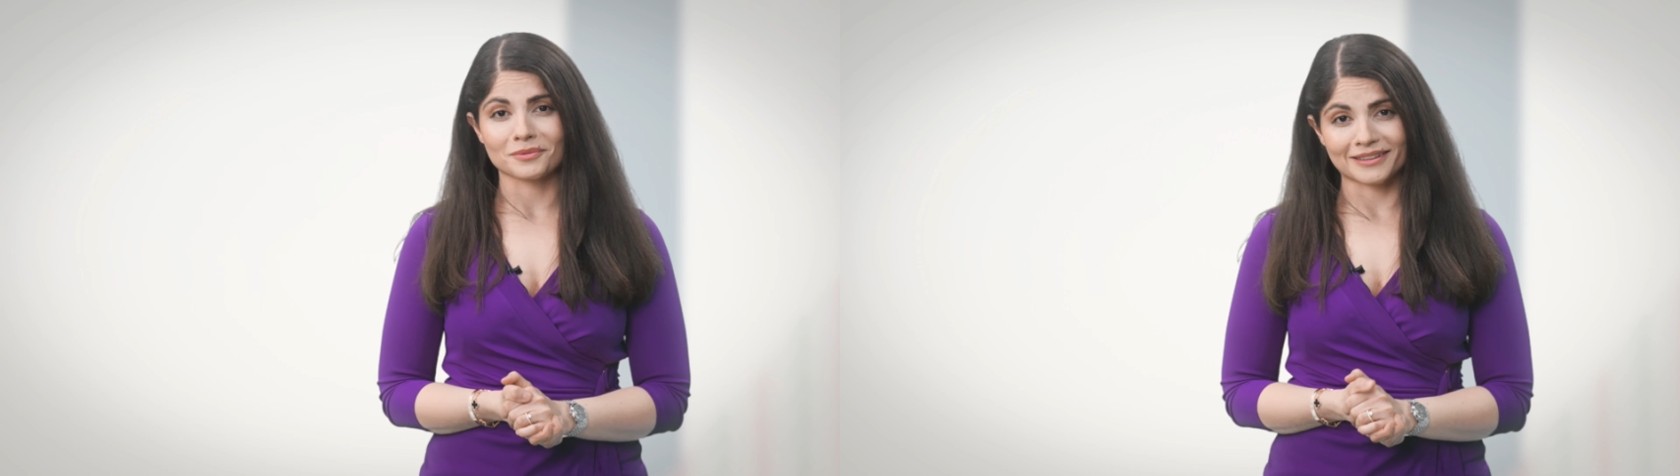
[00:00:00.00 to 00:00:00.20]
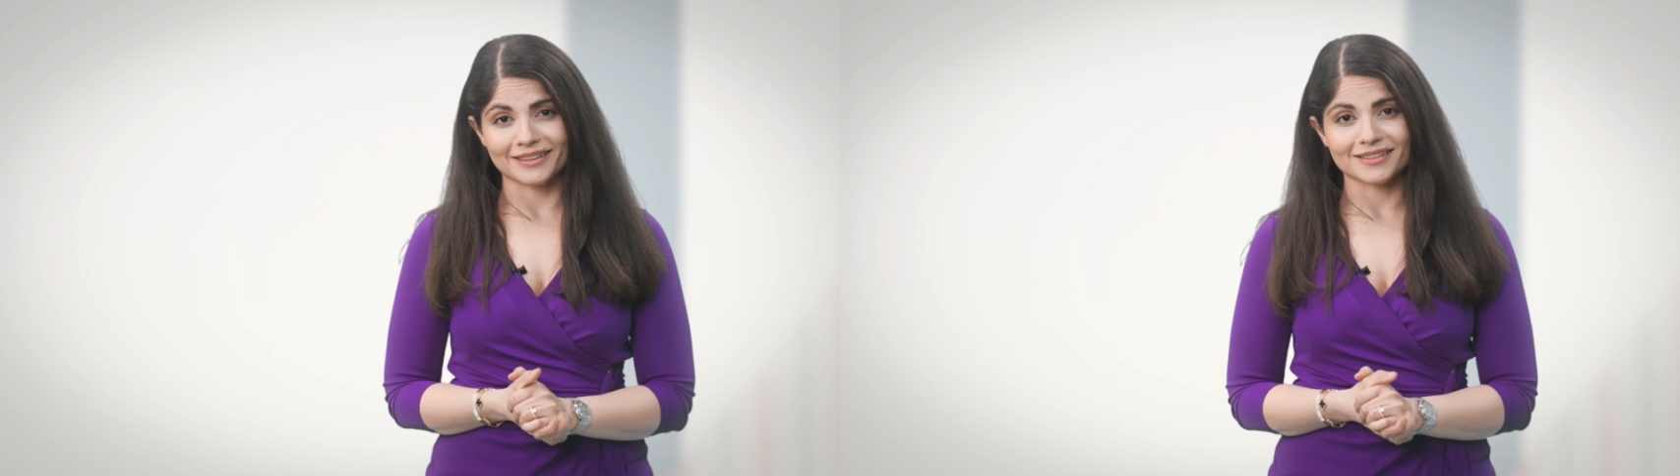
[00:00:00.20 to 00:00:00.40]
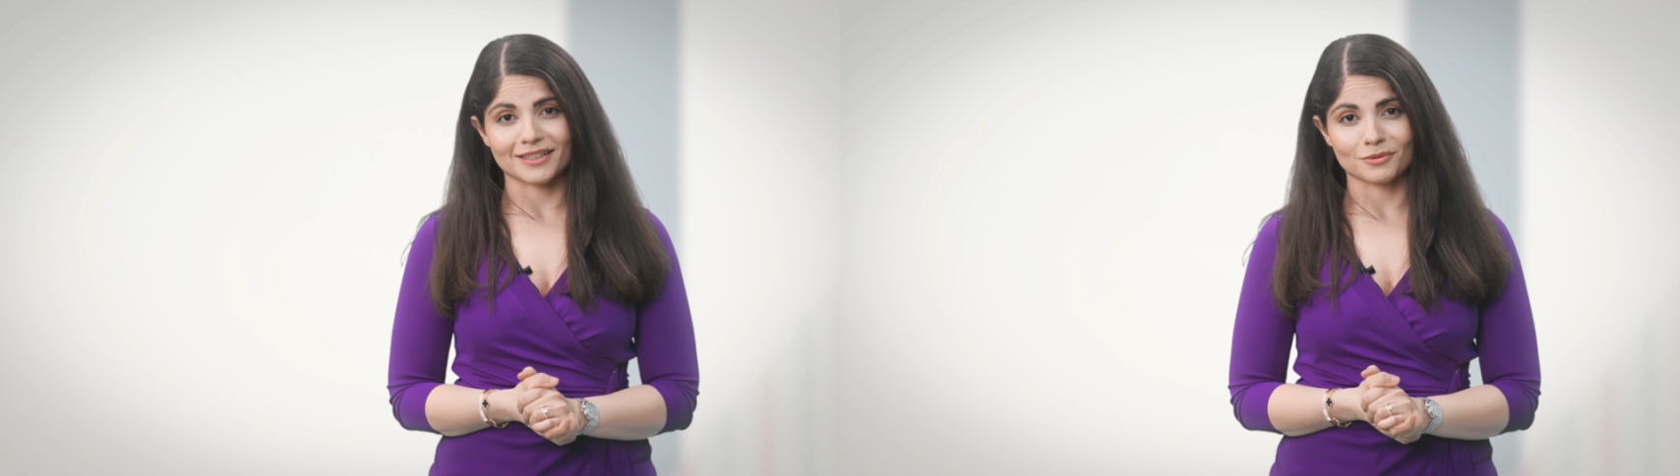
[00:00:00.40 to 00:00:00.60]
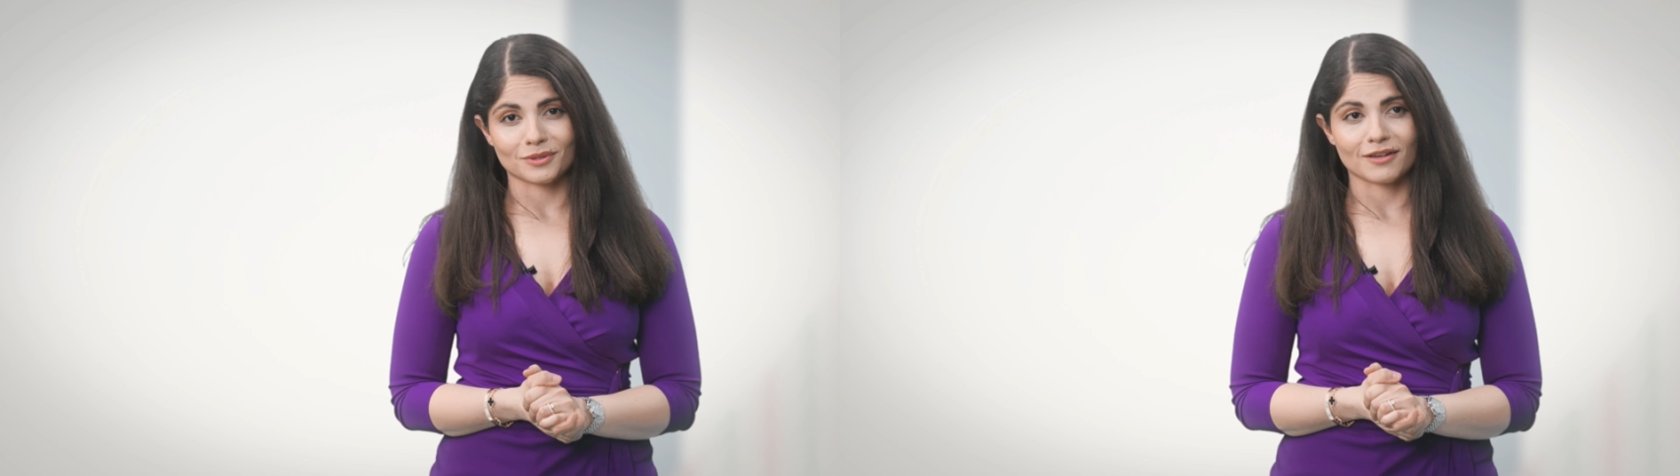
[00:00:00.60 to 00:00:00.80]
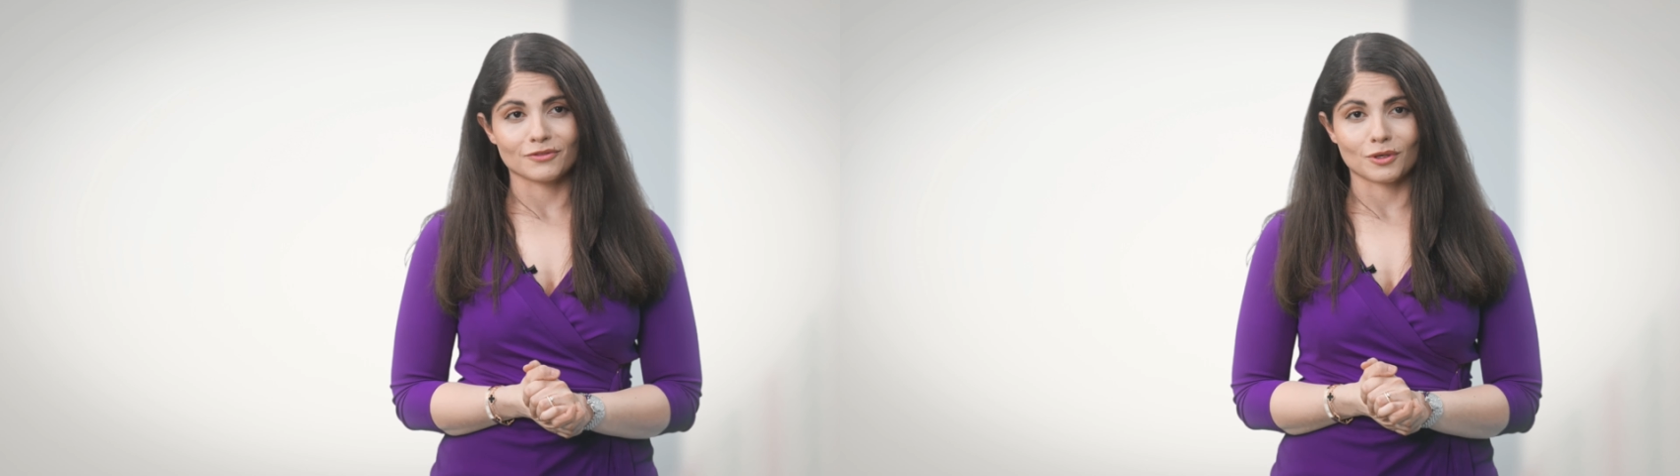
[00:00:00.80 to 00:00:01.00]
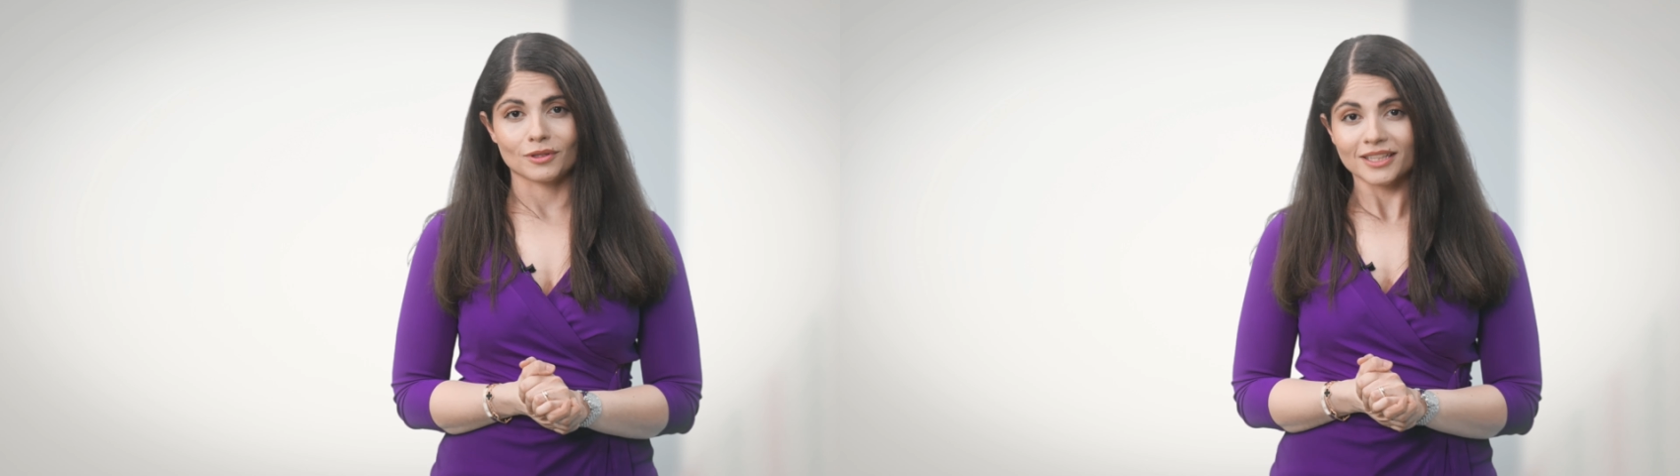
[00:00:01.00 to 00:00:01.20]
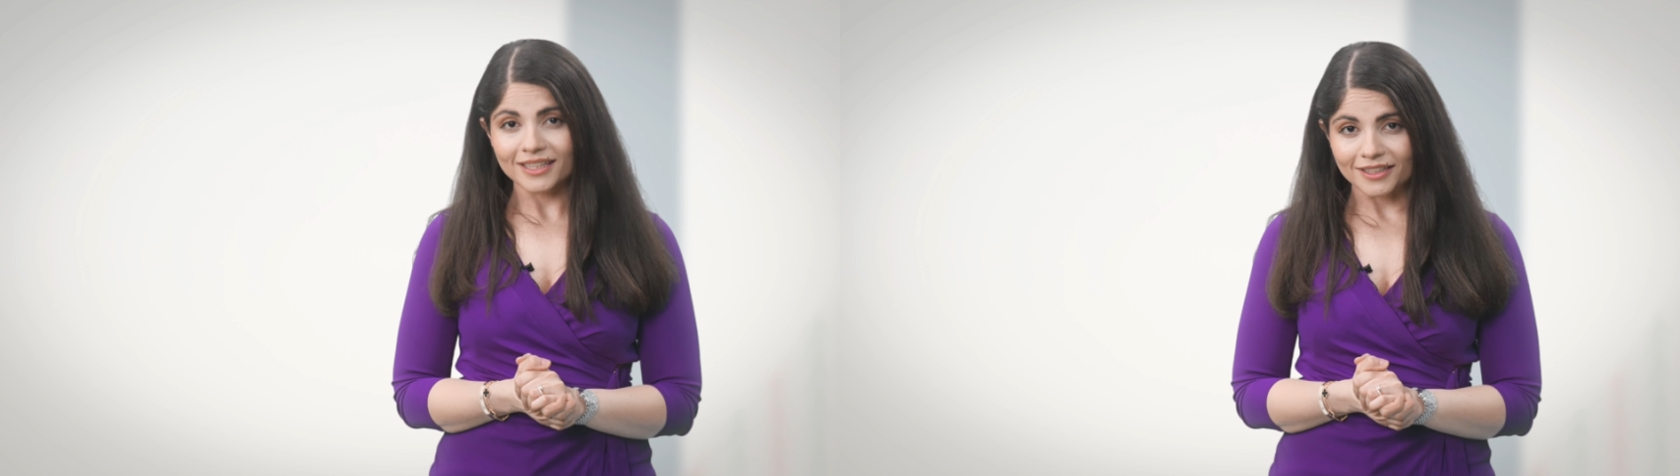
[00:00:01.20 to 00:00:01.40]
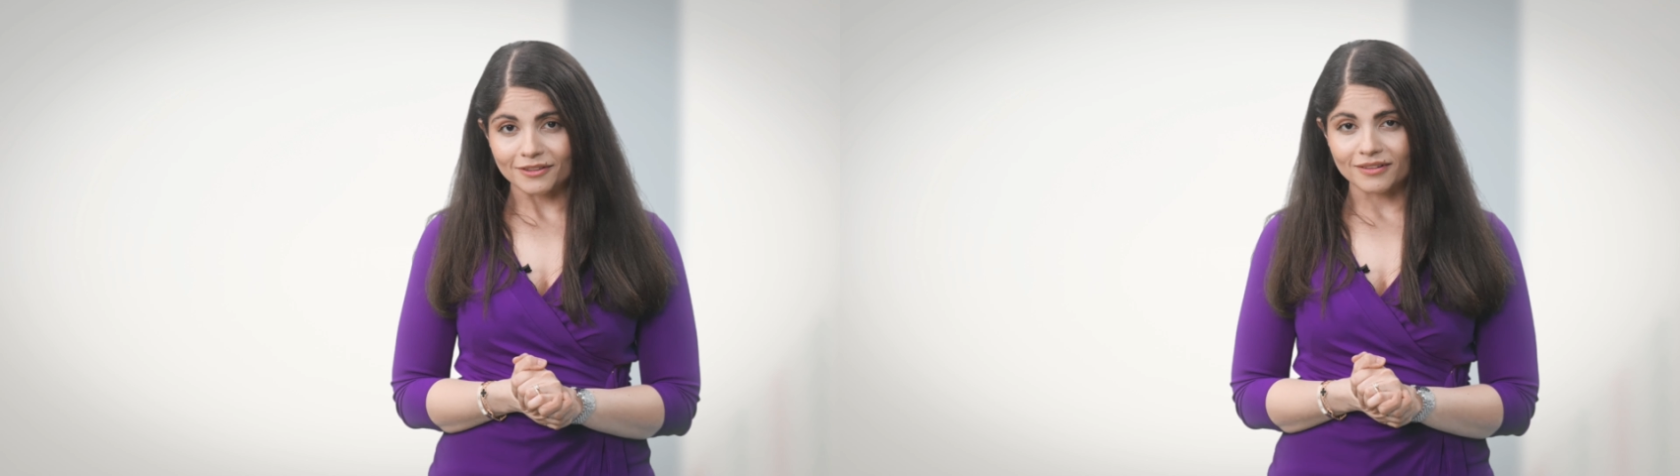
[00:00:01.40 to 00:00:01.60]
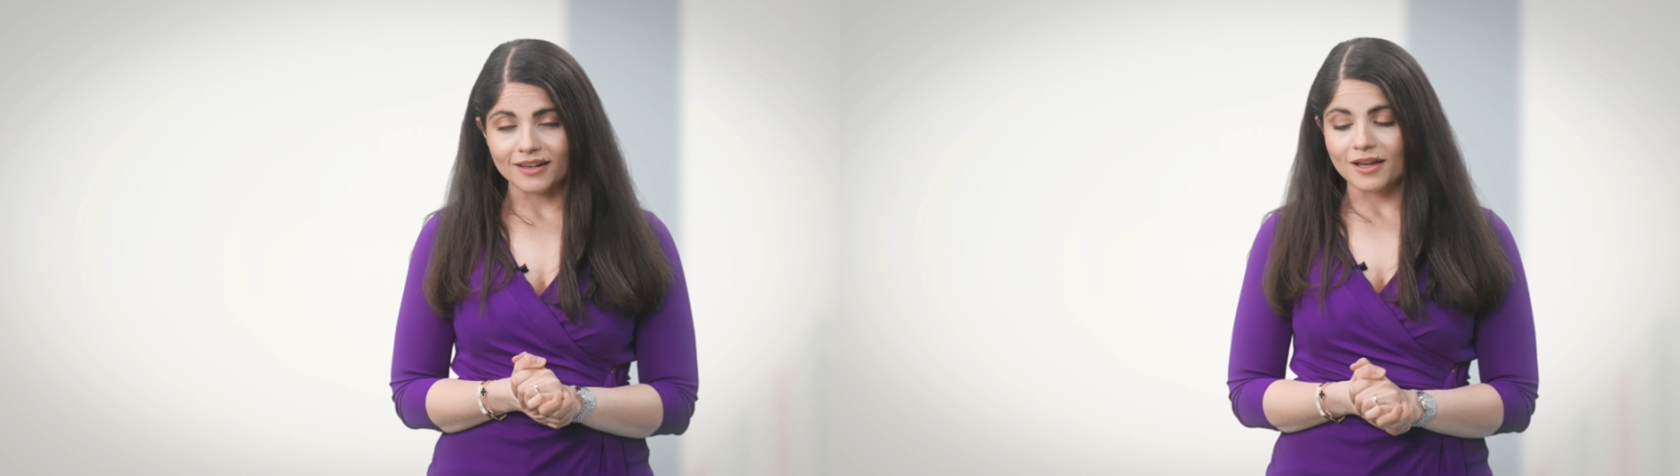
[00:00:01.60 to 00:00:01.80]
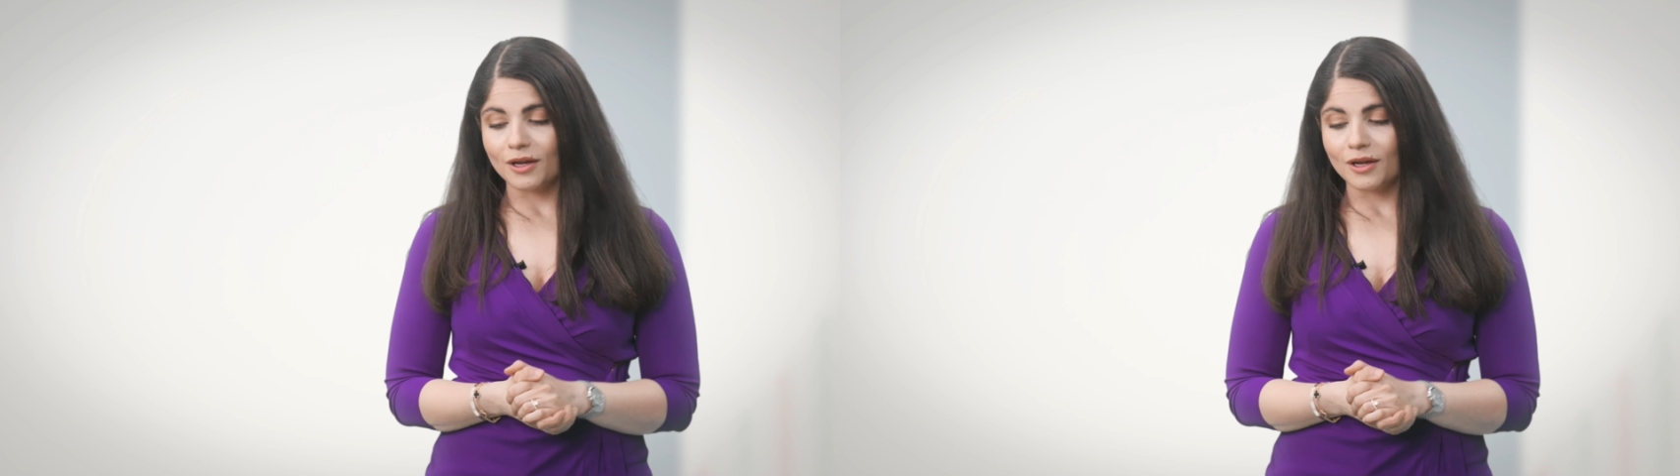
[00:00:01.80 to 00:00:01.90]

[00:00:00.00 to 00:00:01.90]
really excited to have you all here.